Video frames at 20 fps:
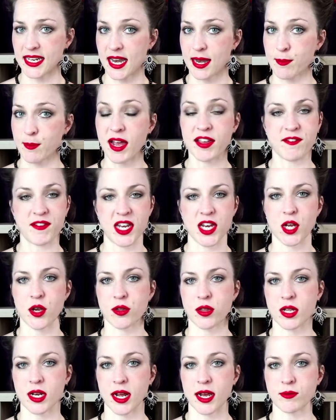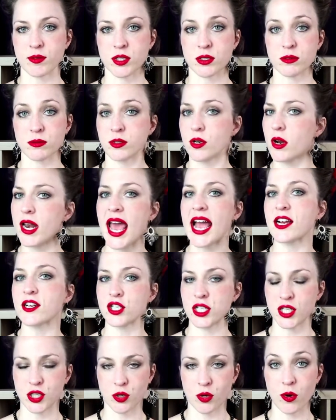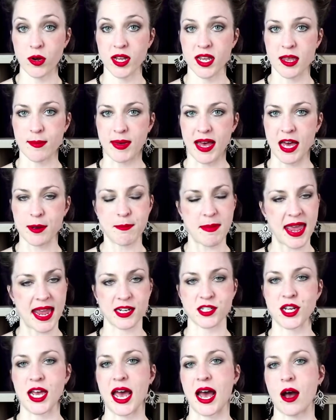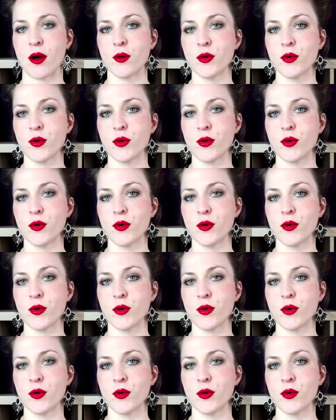my video that I was not actually talking about MGTOW,